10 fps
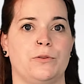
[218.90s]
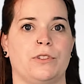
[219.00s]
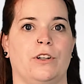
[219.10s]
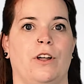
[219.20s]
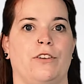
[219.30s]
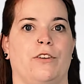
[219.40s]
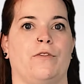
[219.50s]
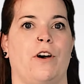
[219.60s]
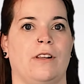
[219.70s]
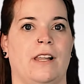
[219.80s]
a lot of
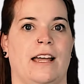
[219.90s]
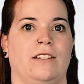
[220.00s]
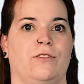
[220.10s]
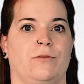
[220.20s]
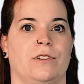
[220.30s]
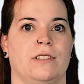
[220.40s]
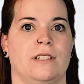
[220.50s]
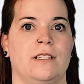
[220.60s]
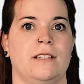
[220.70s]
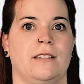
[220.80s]
online
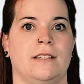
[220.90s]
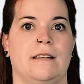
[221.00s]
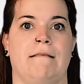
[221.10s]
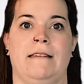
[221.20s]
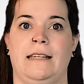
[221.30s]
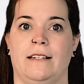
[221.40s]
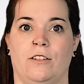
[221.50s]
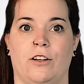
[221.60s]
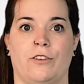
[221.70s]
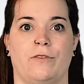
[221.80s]
sources, need a
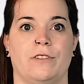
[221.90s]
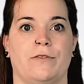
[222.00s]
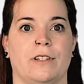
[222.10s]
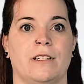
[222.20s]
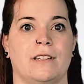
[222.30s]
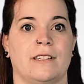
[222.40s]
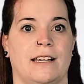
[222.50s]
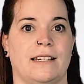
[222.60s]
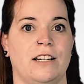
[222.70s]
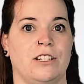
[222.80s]
lot of different
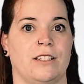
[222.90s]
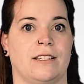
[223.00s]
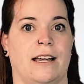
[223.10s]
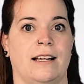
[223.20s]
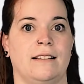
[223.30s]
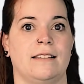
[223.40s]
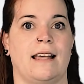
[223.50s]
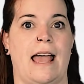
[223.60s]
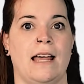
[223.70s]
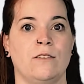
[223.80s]
citation styles,
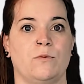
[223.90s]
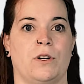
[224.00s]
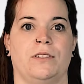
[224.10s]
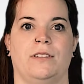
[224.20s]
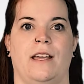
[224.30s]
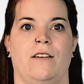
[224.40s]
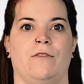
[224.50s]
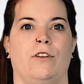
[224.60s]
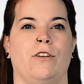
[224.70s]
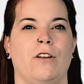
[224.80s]
and want to save
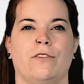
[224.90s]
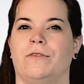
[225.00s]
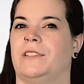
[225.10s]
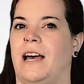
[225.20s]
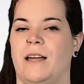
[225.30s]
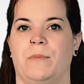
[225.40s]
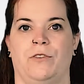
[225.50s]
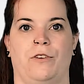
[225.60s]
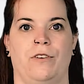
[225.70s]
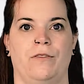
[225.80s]
a lot of time and
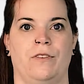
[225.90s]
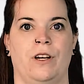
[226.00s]
nerve,